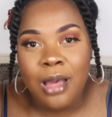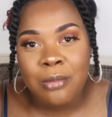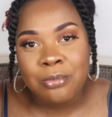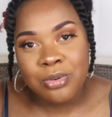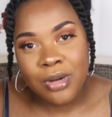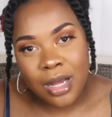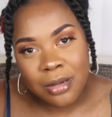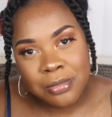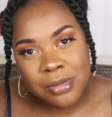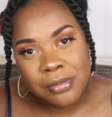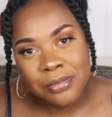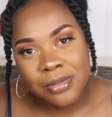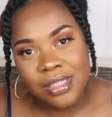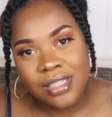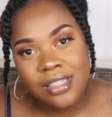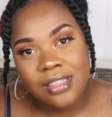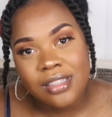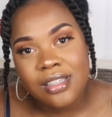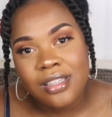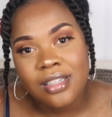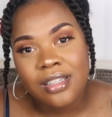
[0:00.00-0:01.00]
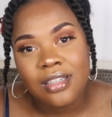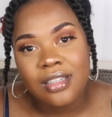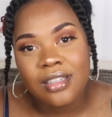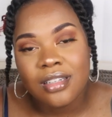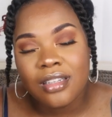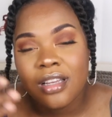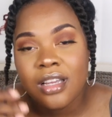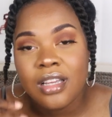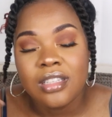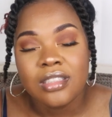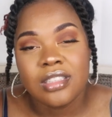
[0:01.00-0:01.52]
I probably
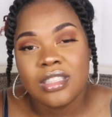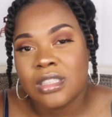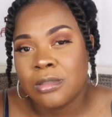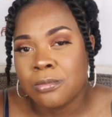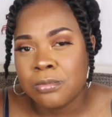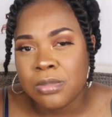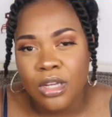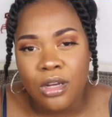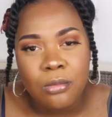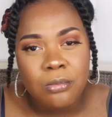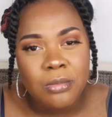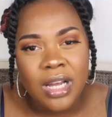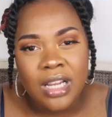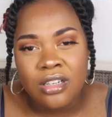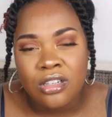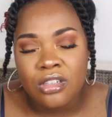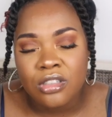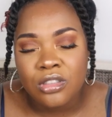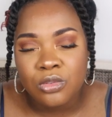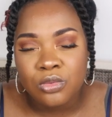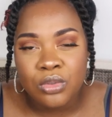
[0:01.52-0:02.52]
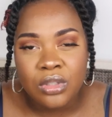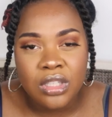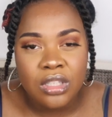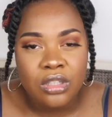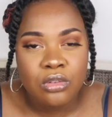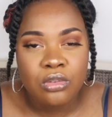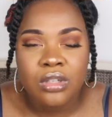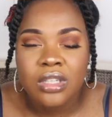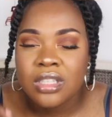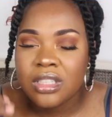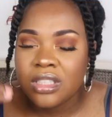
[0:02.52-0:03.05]
could just blow my nose
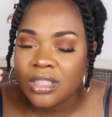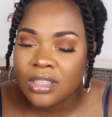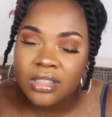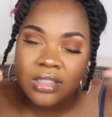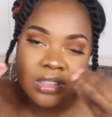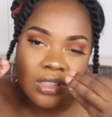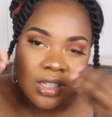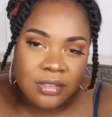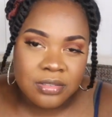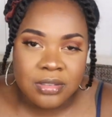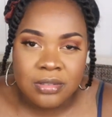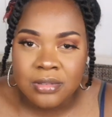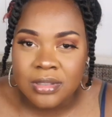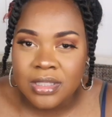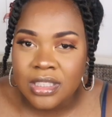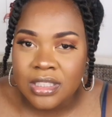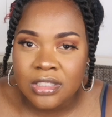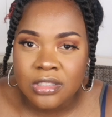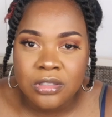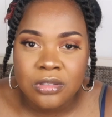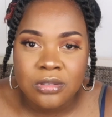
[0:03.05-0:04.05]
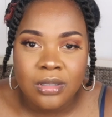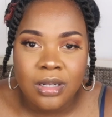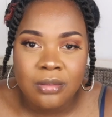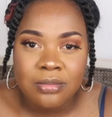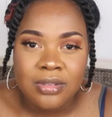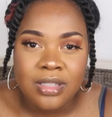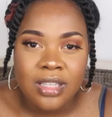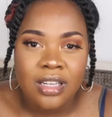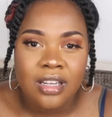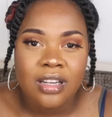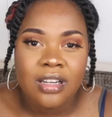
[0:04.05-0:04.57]
really quickly, stuff some tissue
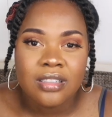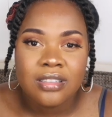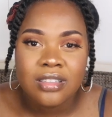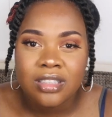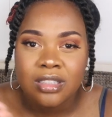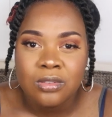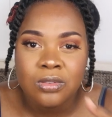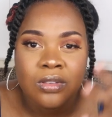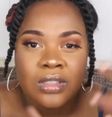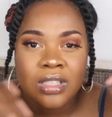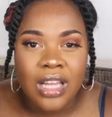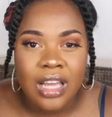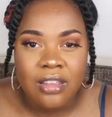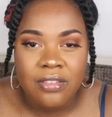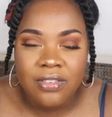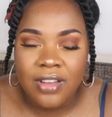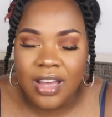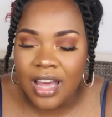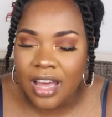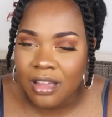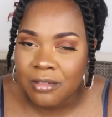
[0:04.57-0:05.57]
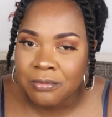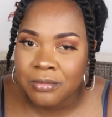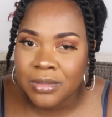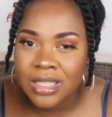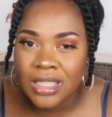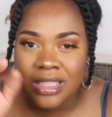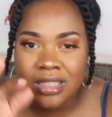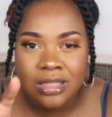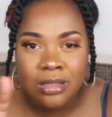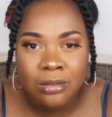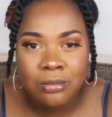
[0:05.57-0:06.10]
up there just for like 5
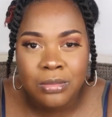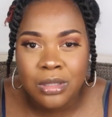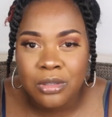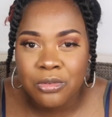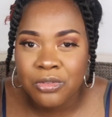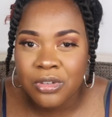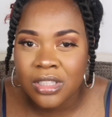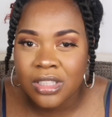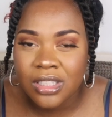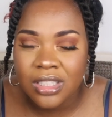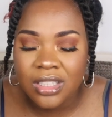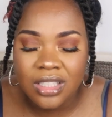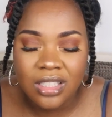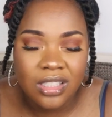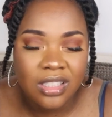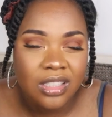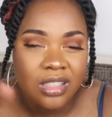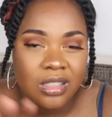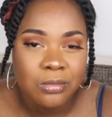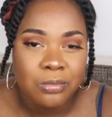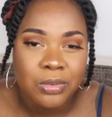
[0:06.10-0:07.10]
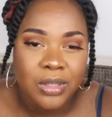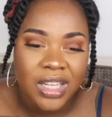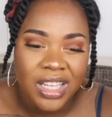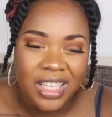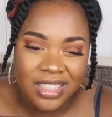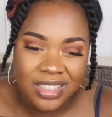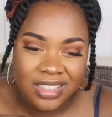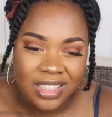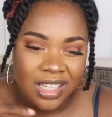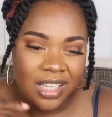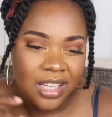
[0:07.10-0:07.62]
minutes and be really good,
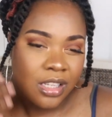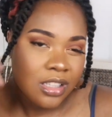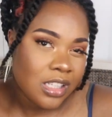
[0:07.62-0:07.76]
but